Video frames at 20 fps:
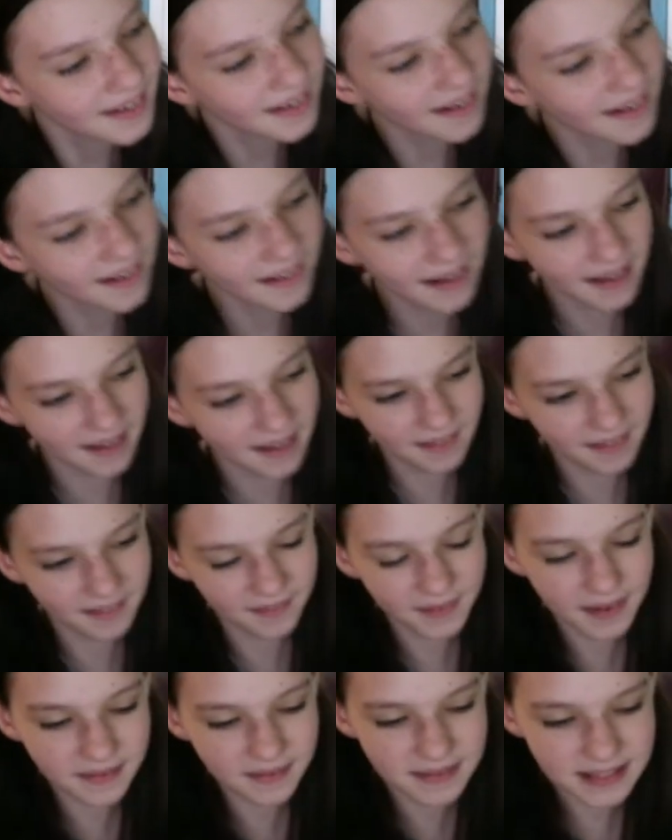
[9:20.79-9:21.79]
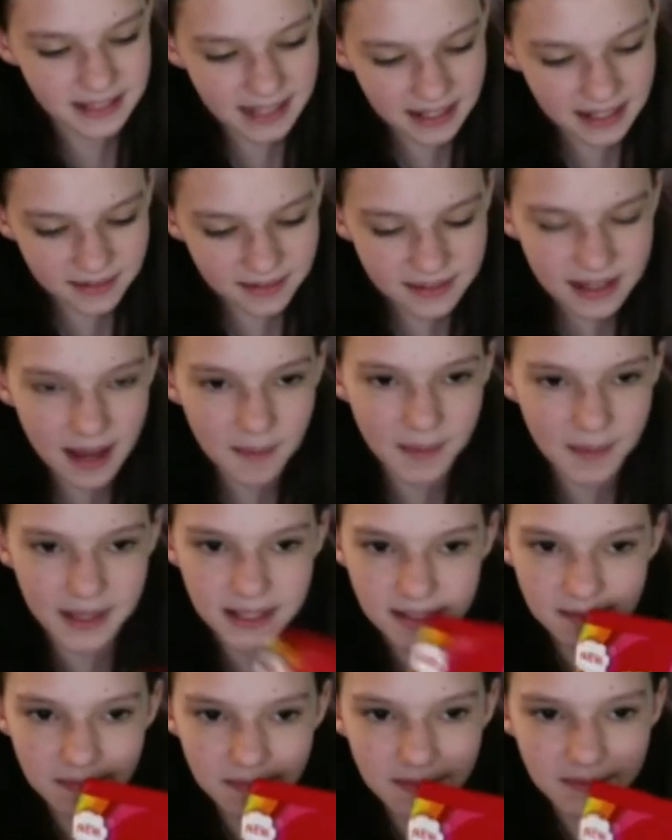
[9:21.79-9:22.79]
Okay, we have Skittles
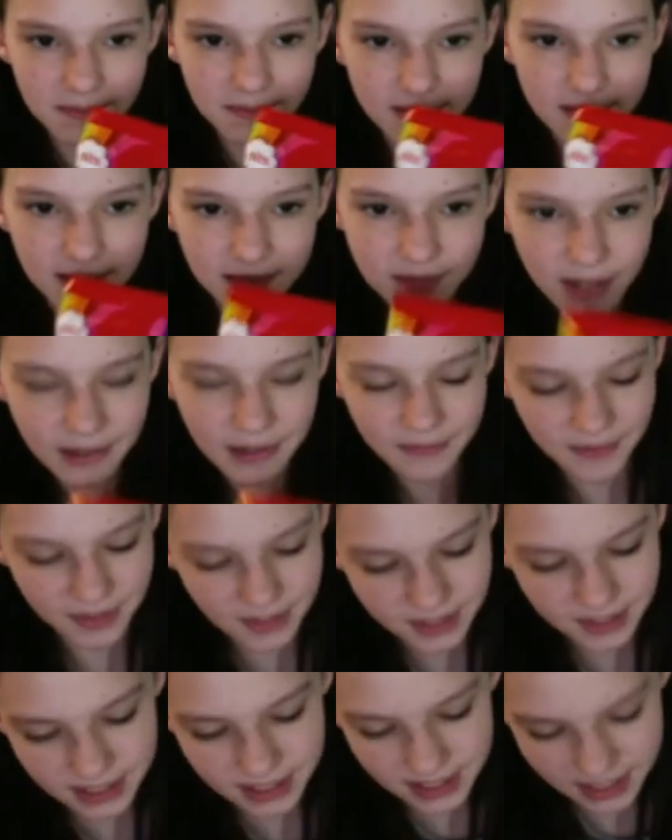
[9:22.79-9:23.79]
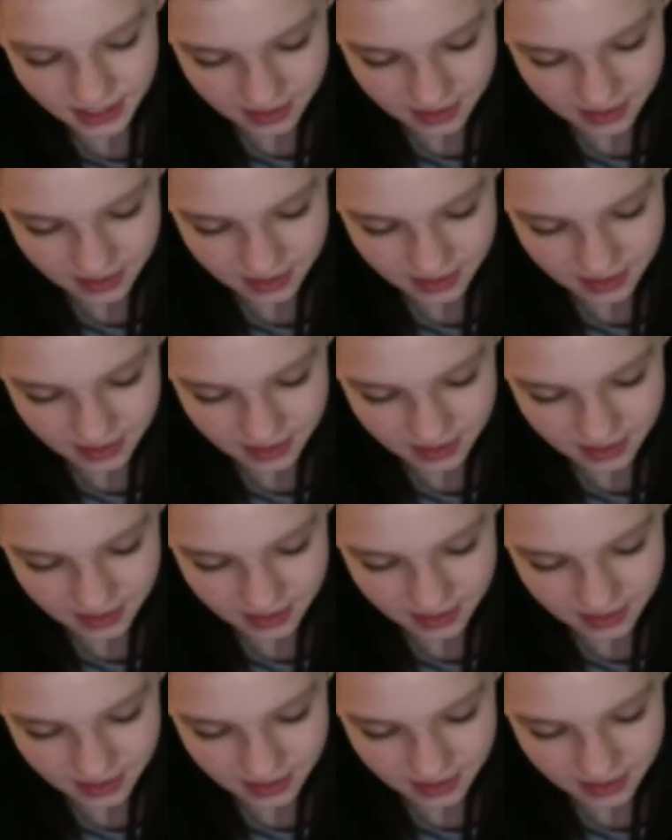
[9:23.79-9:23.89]
gummies, which we're gonna try first.